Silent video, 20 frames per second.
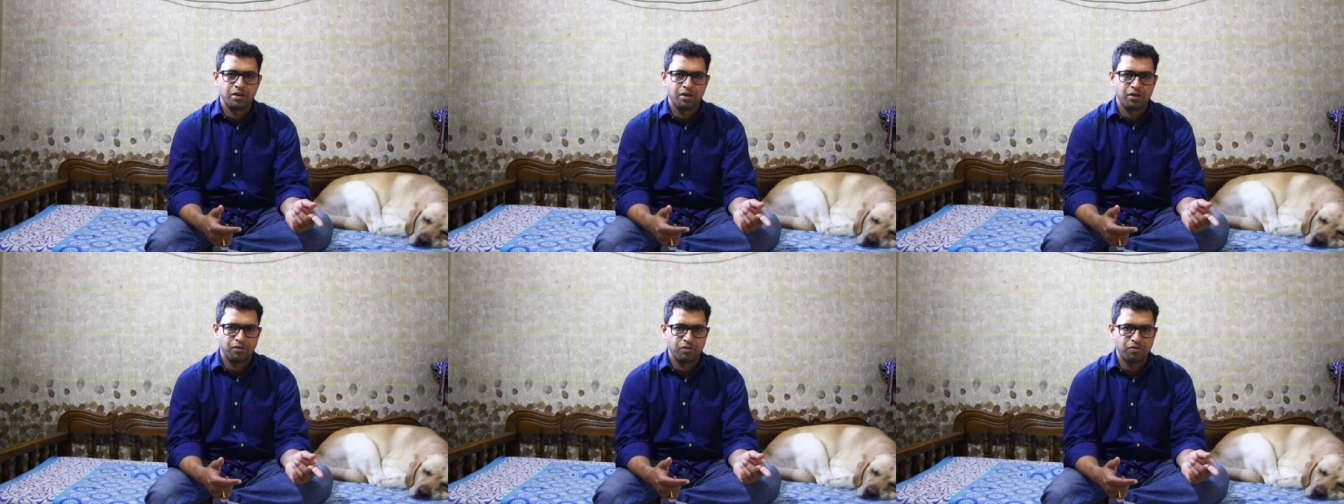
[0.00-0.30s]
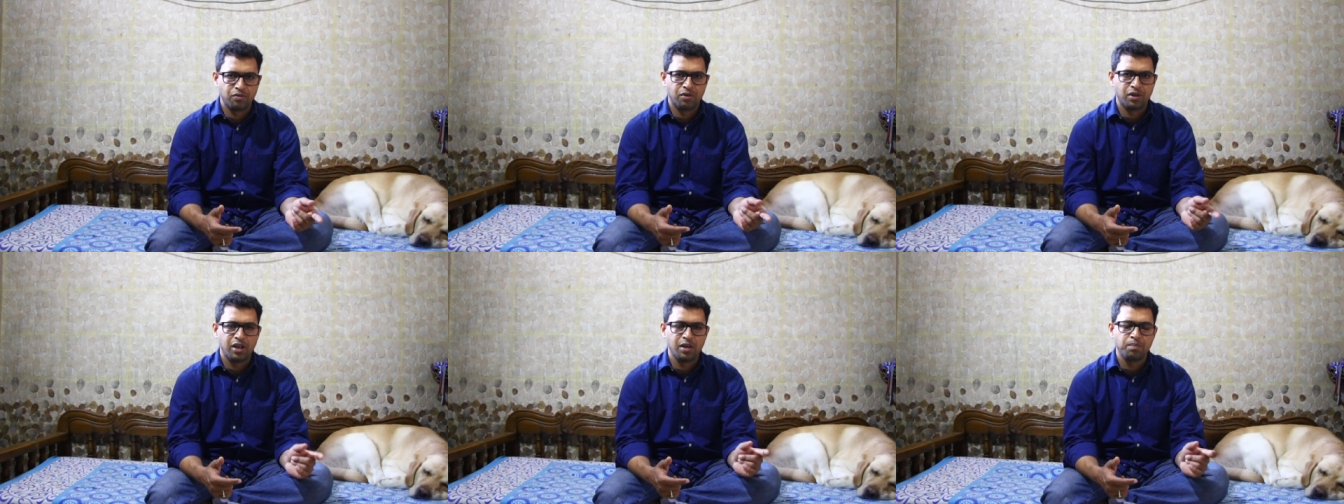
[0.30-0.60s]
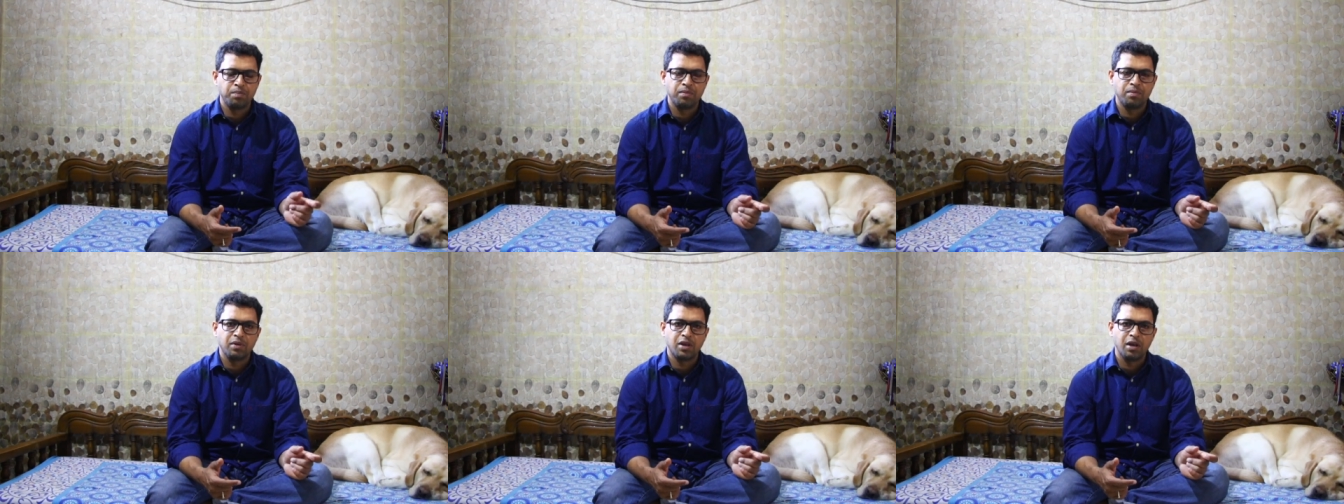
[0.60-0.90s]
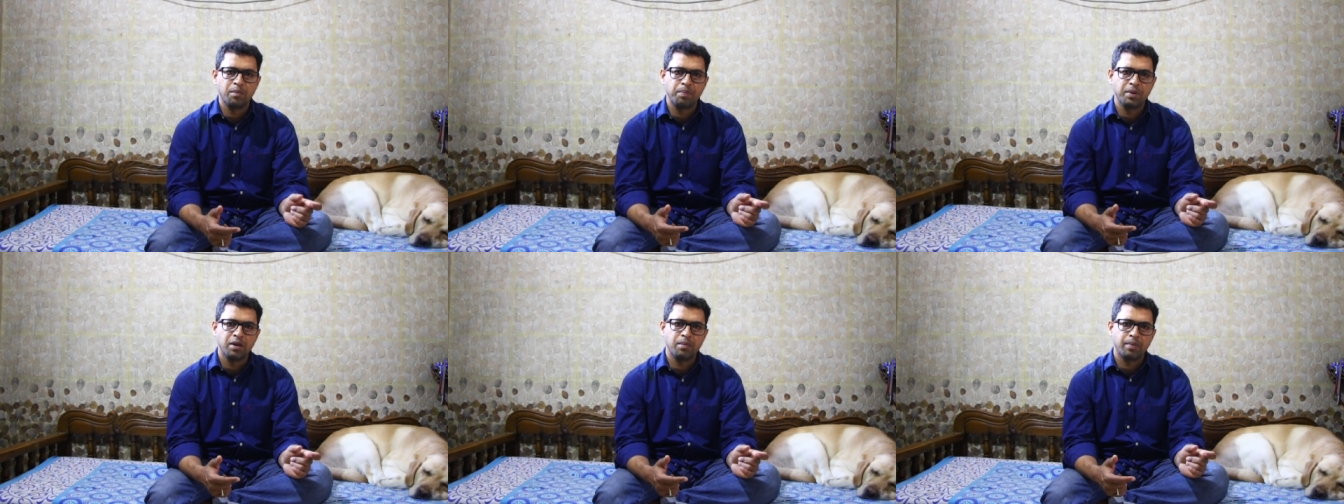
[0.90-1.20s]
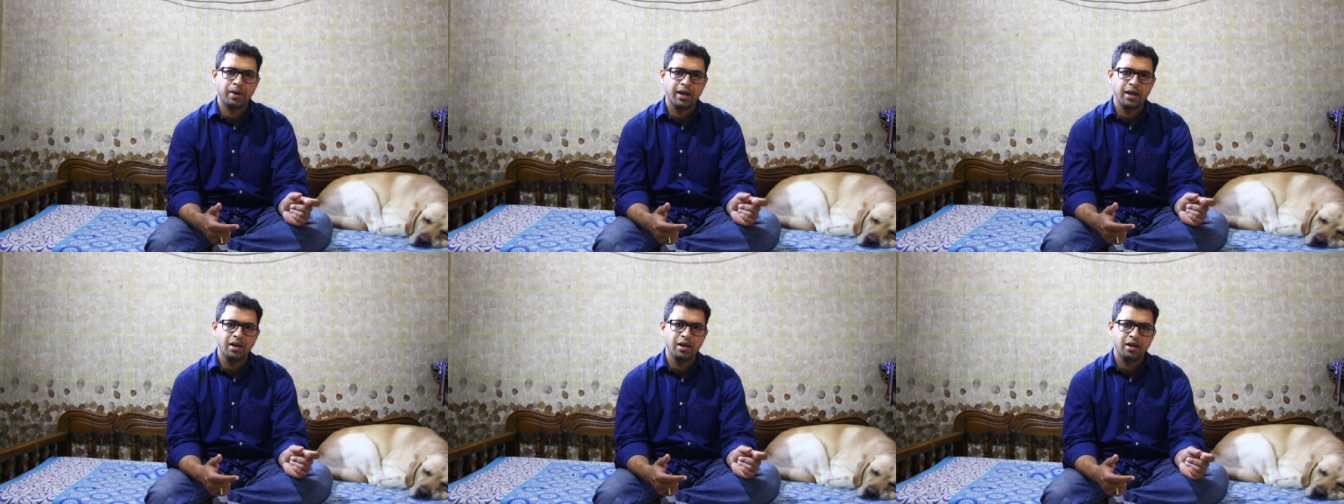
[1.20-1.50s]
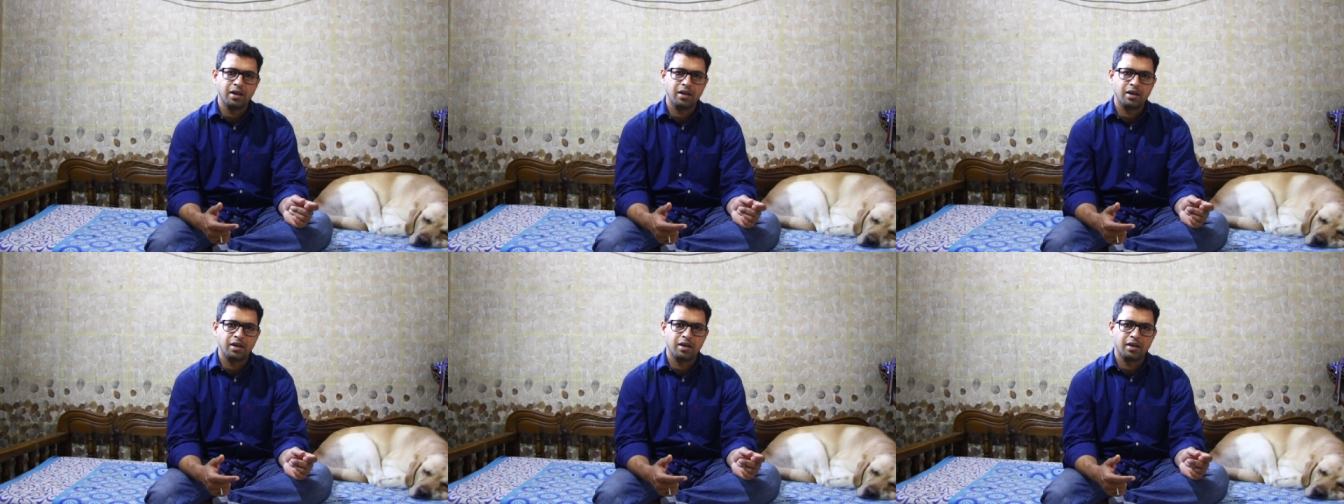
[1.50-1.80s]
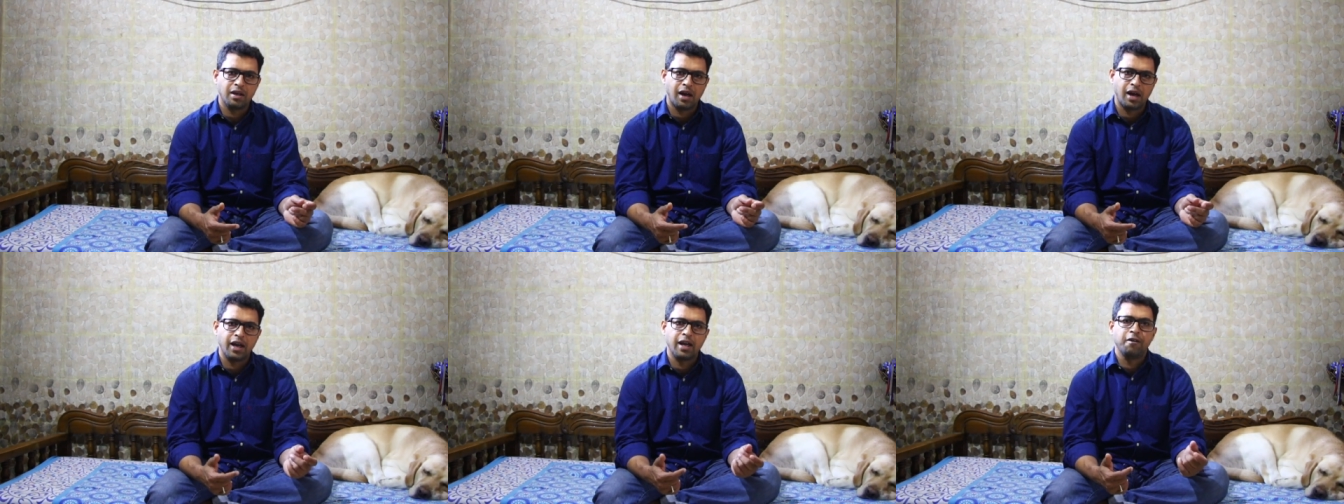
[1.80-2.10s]
So keep in mind,
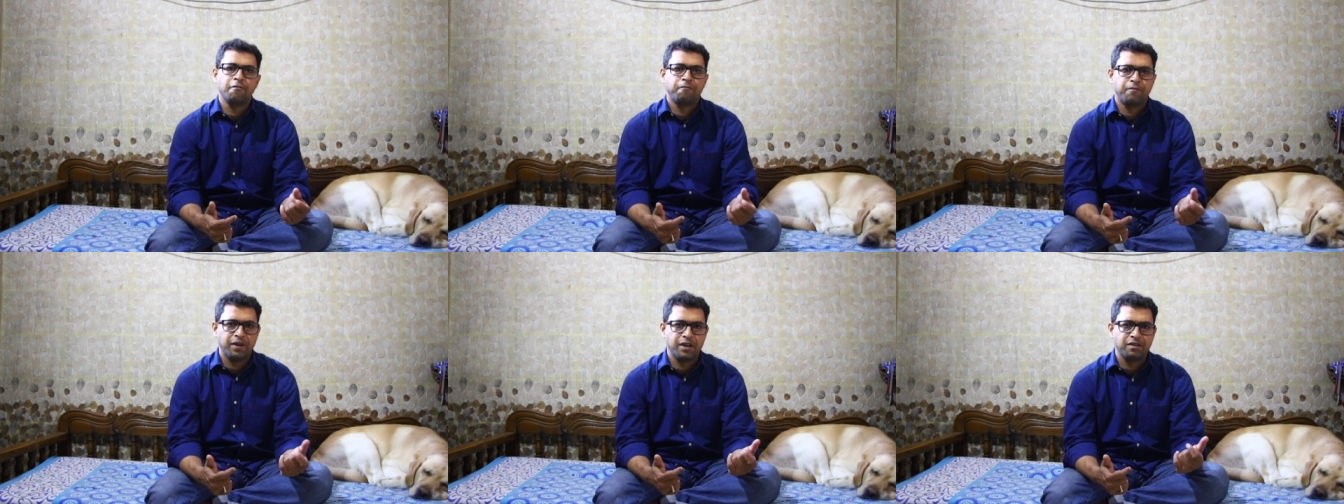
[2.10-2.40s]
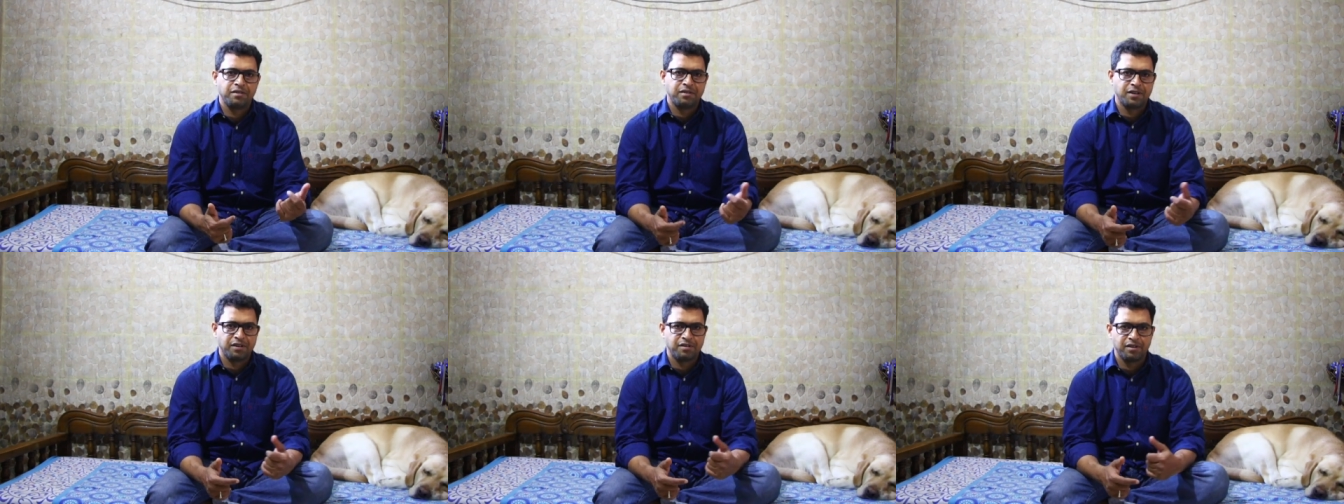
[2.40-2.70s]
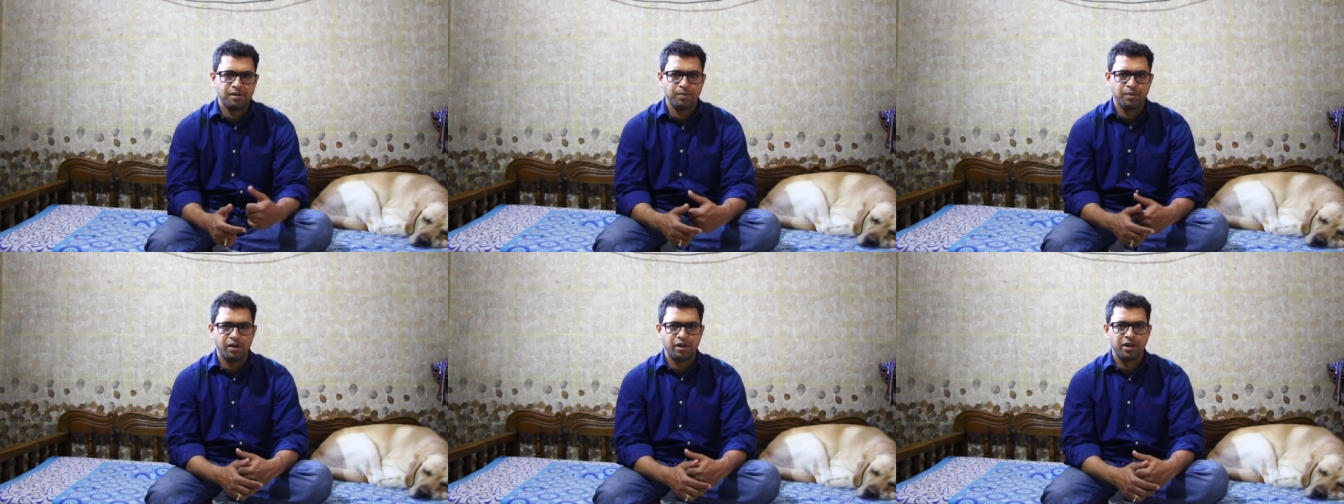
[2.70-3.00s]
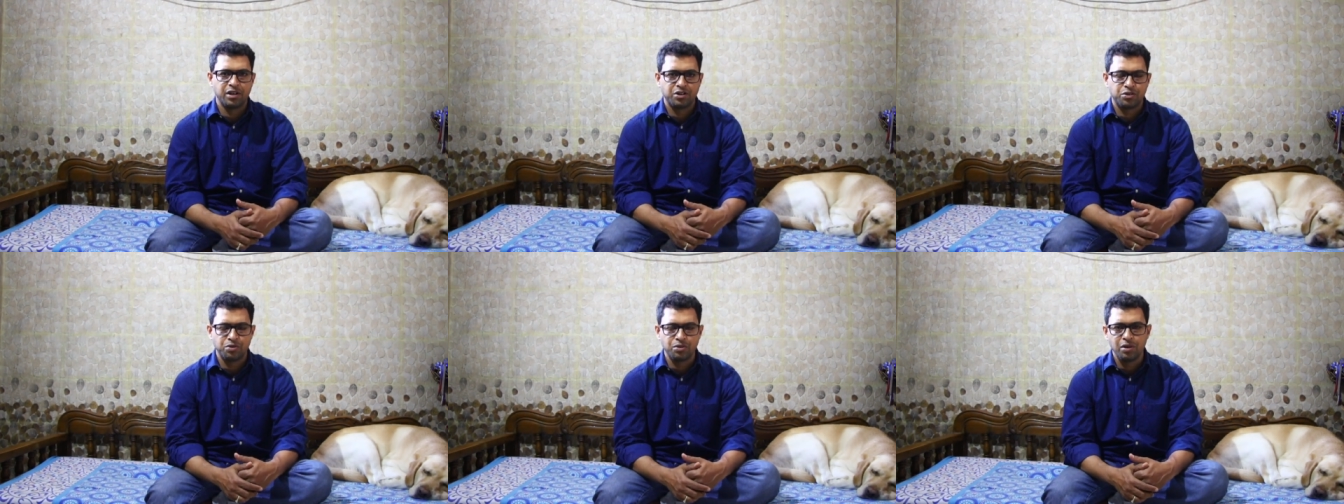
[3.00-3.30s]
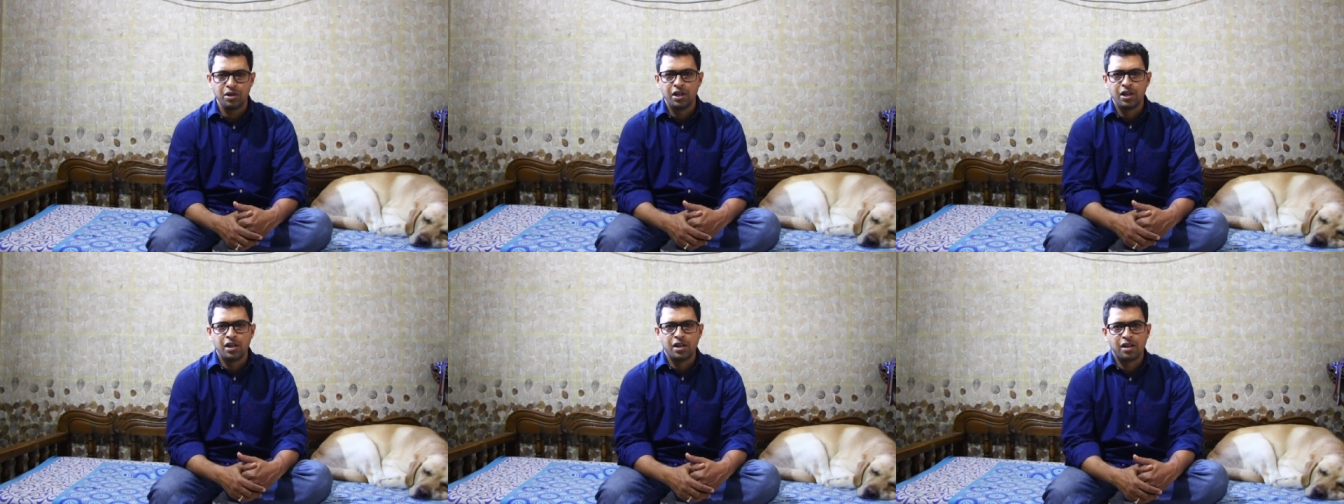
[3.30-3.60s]
I have faced a similar issue.